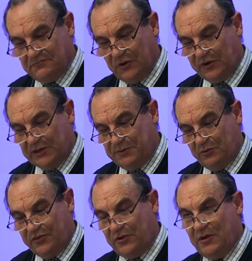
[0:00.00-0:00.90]
They'll be
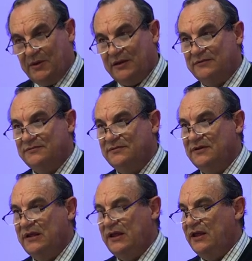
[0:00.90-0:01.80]
with you Amen.
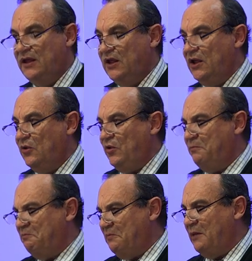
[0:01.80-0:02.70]

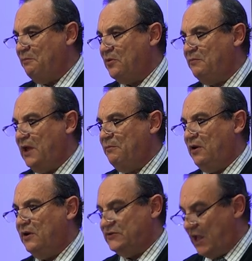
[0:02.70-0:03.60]
Remember my
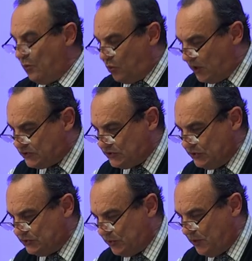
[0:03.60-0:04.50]
bonds. I want
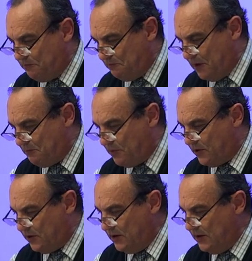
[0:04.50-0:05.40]
you to
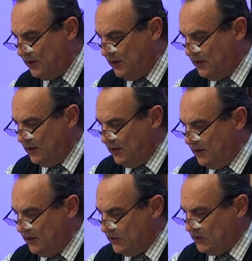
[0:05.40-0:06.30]
remember
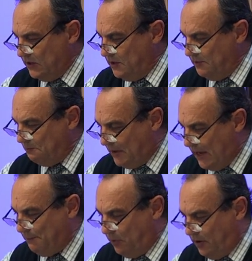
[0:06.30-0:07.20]

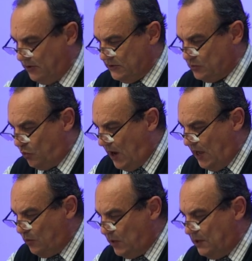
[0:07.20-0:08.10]
my bonds.
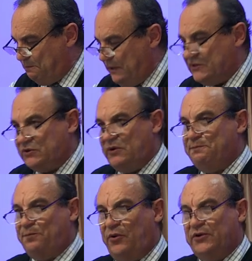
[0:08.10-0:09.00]
Why would it be so
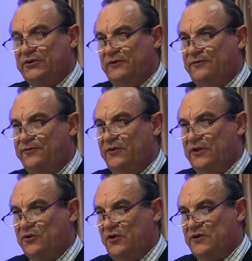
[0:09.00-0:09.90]
important for the
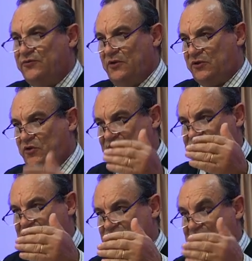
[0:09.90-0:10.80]
for
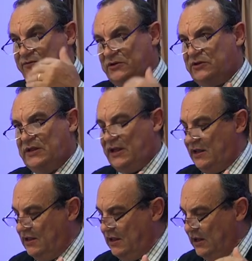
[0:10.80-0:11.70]
Christians, even
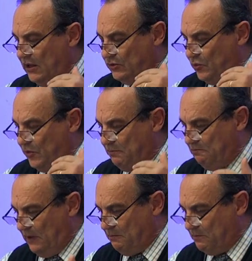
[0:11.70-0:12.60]
today, to
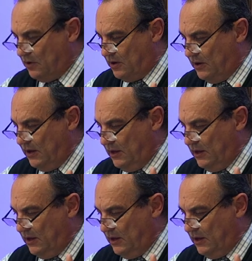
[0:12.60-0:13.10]
remember